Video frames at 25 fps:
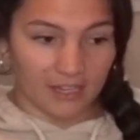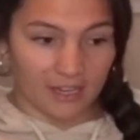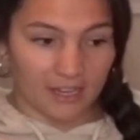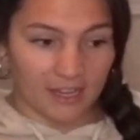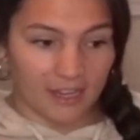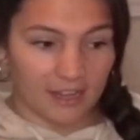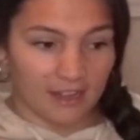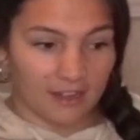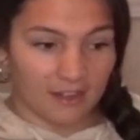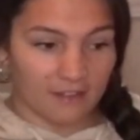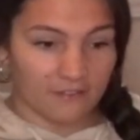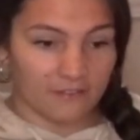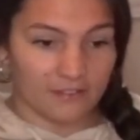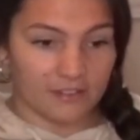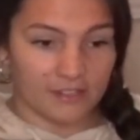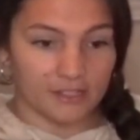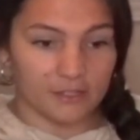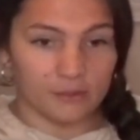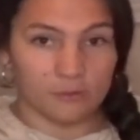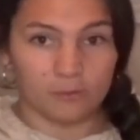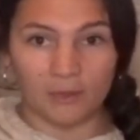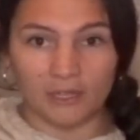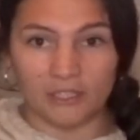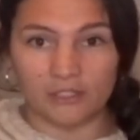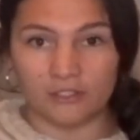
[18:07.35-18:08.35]
I have
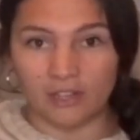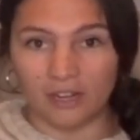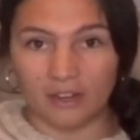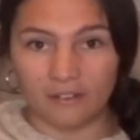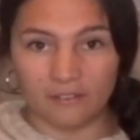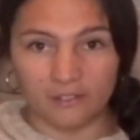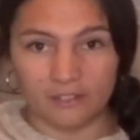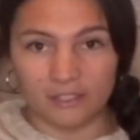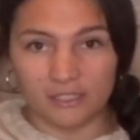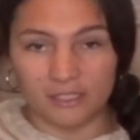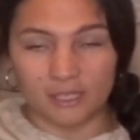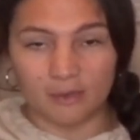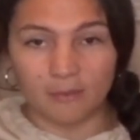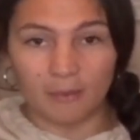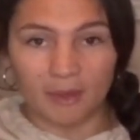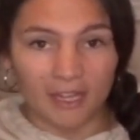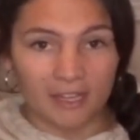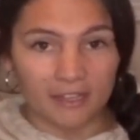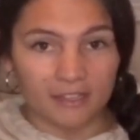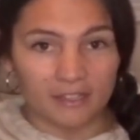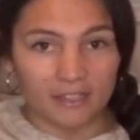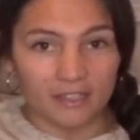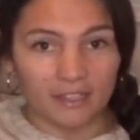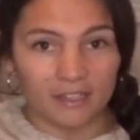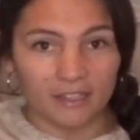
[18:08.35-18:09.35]
is when travelers
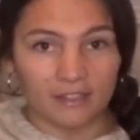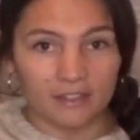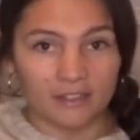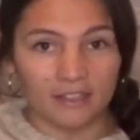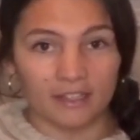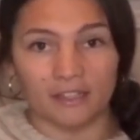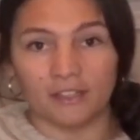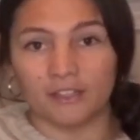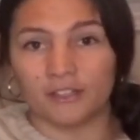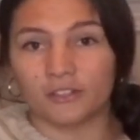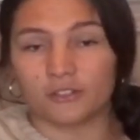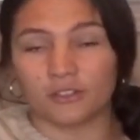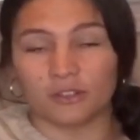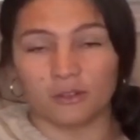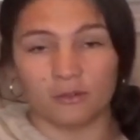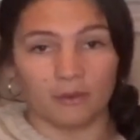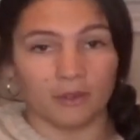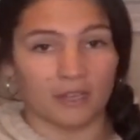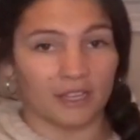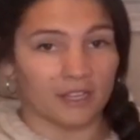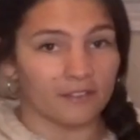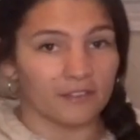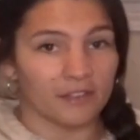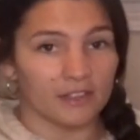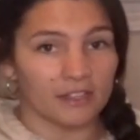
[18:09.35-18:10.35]
demand it, the industry will
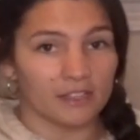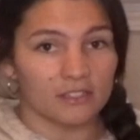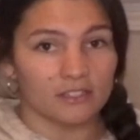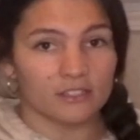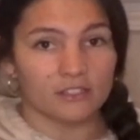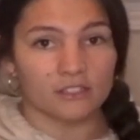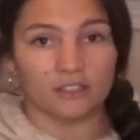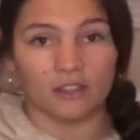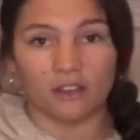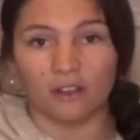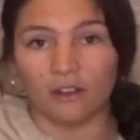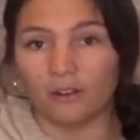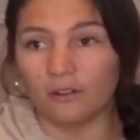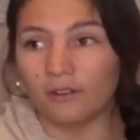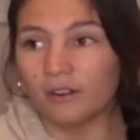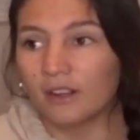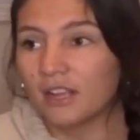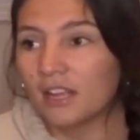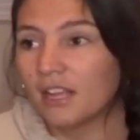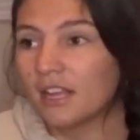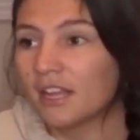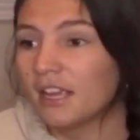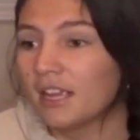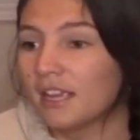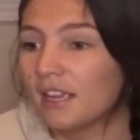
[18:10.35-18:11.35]
give it. So
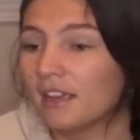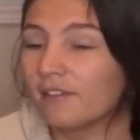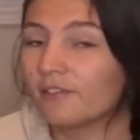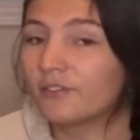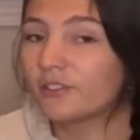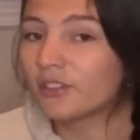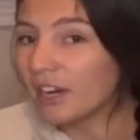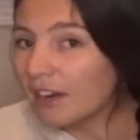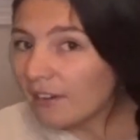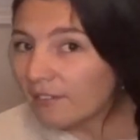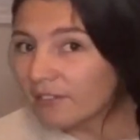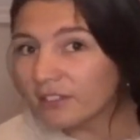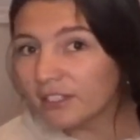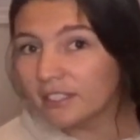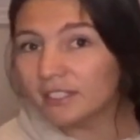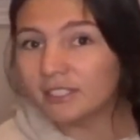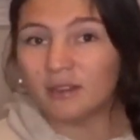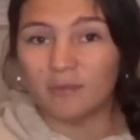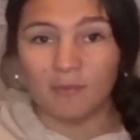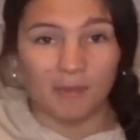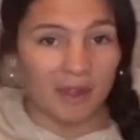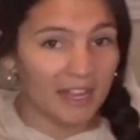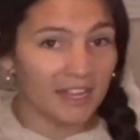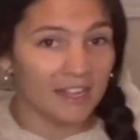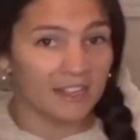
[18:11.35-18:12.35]
if travelers
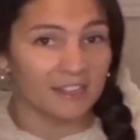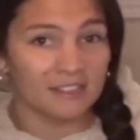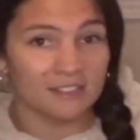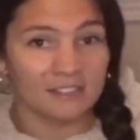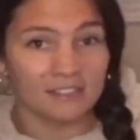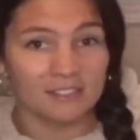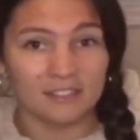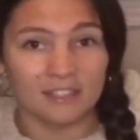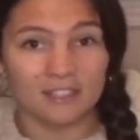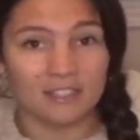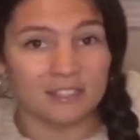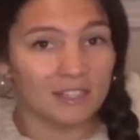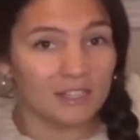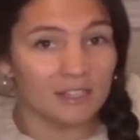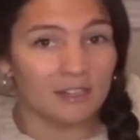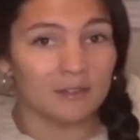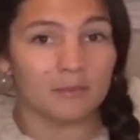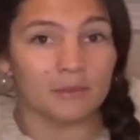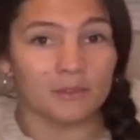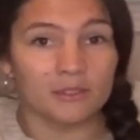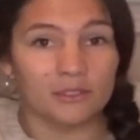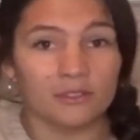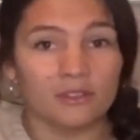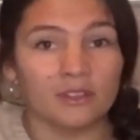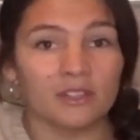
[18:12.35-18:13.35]
demand
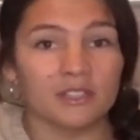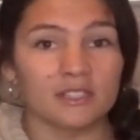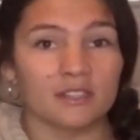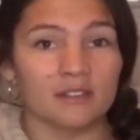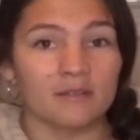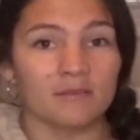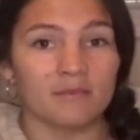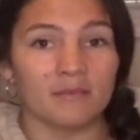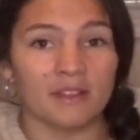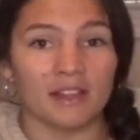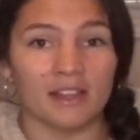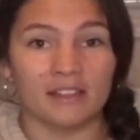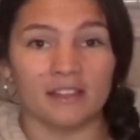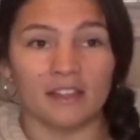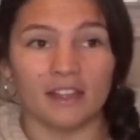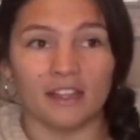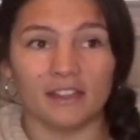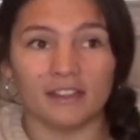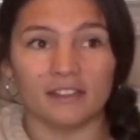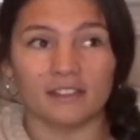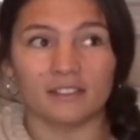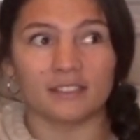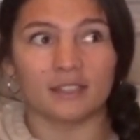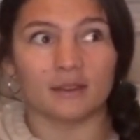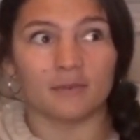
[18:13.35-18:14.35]
sustainable tourism and
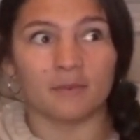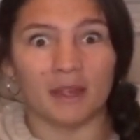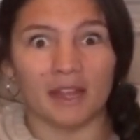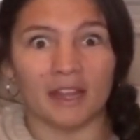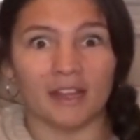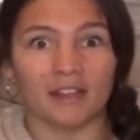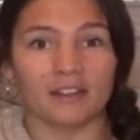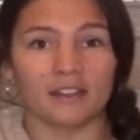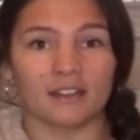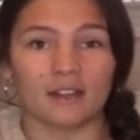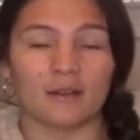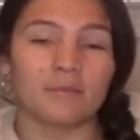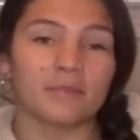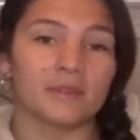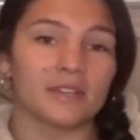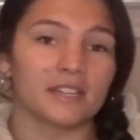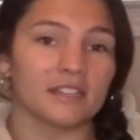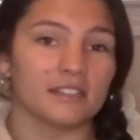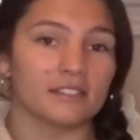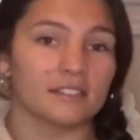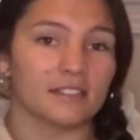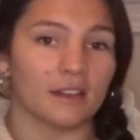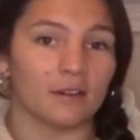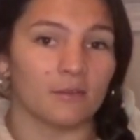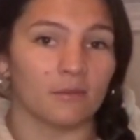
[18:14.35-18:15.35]
they demand
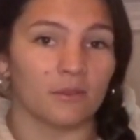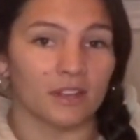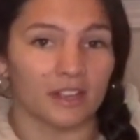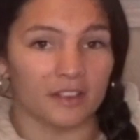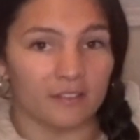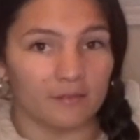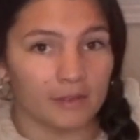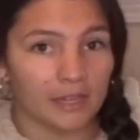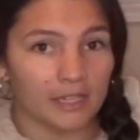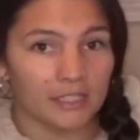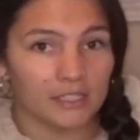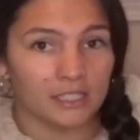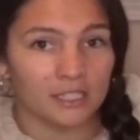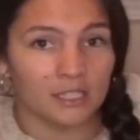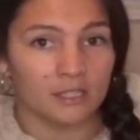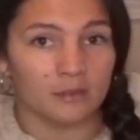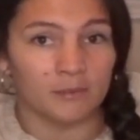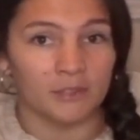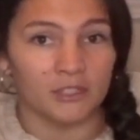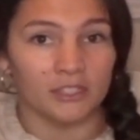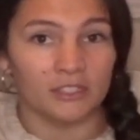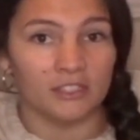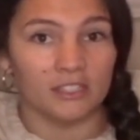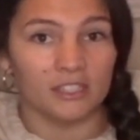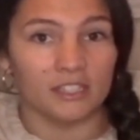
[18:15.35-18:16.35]
companies that will give back to
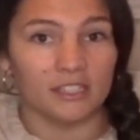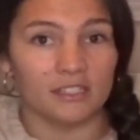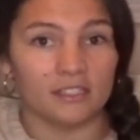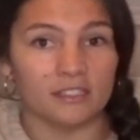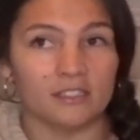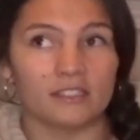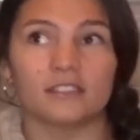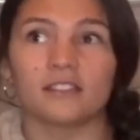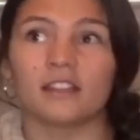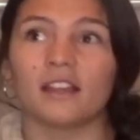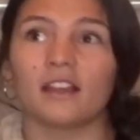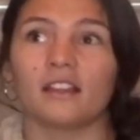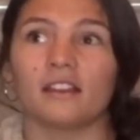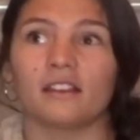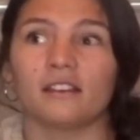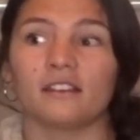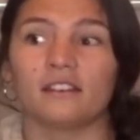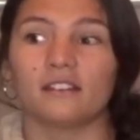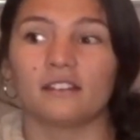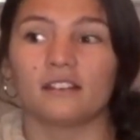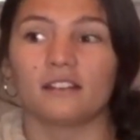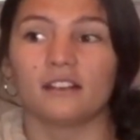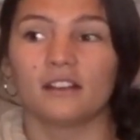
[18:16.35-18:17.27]
communities, then